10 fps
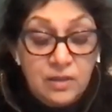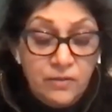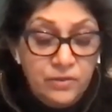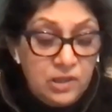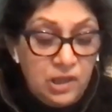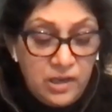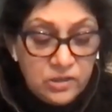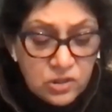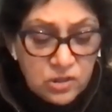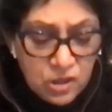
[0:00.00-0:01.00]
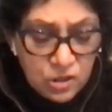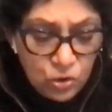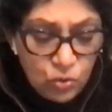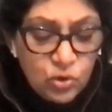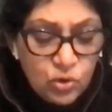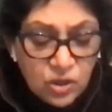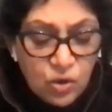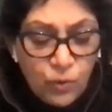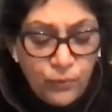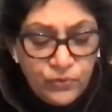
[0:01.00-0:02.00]
Nevertheless, that you could
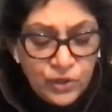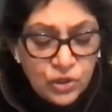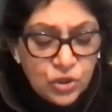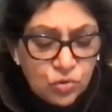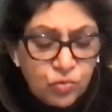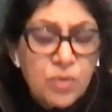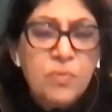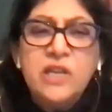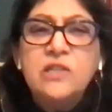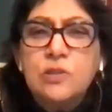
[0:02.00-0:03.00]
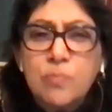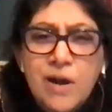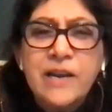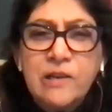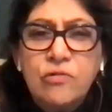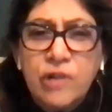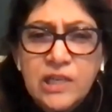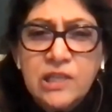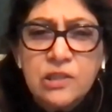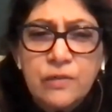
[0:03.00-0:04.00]
go first remains my
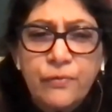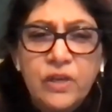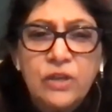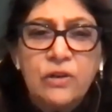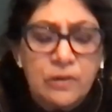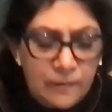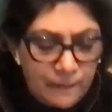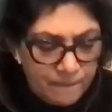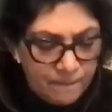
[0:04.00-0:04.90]
greatest fear.